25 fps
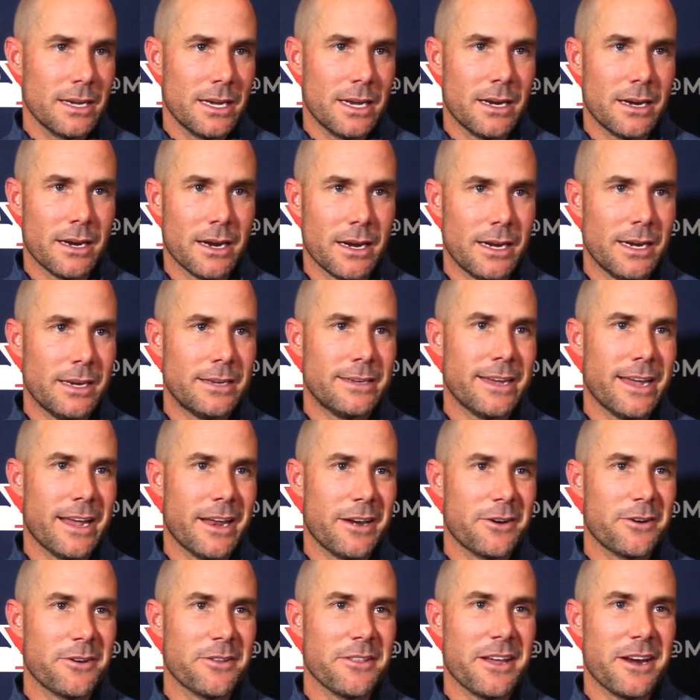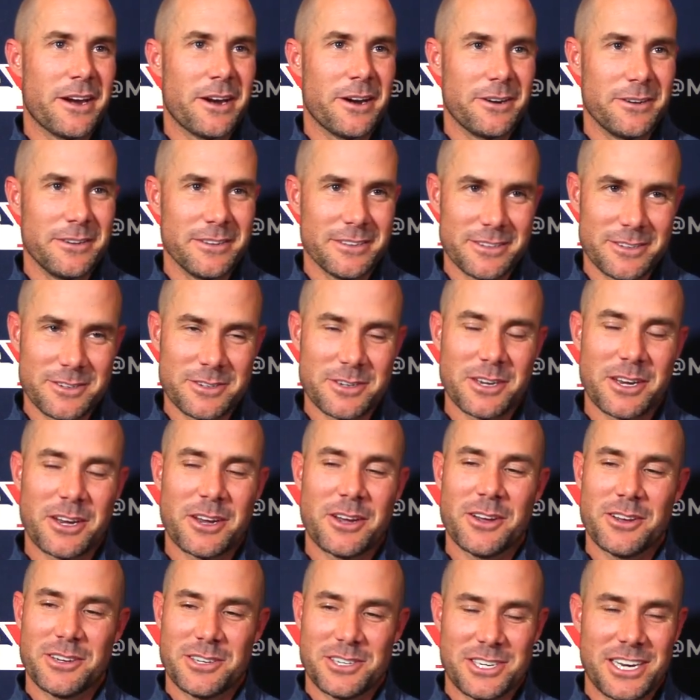and I need Tanner there, there's a
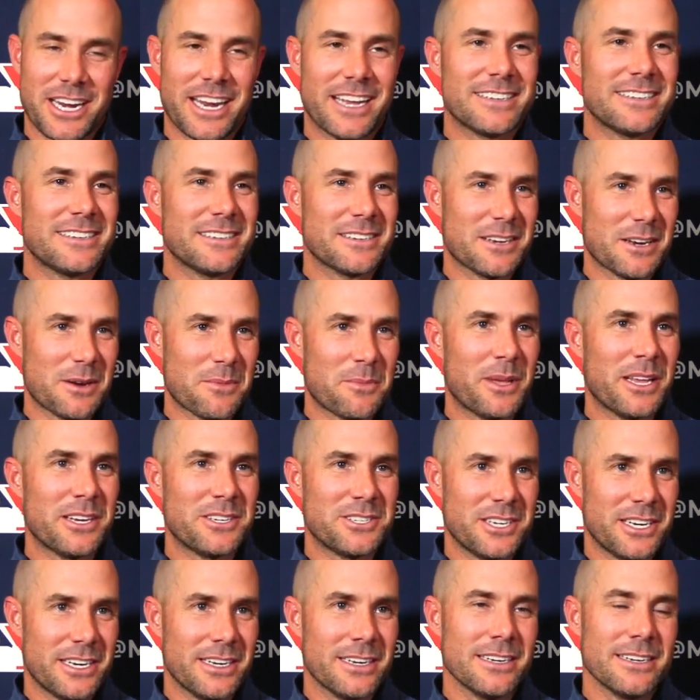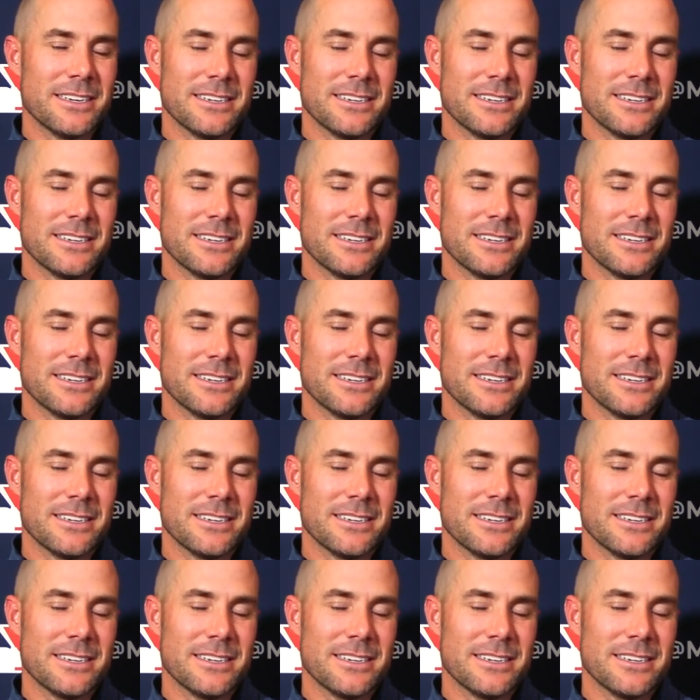good chance he's going to pitch it,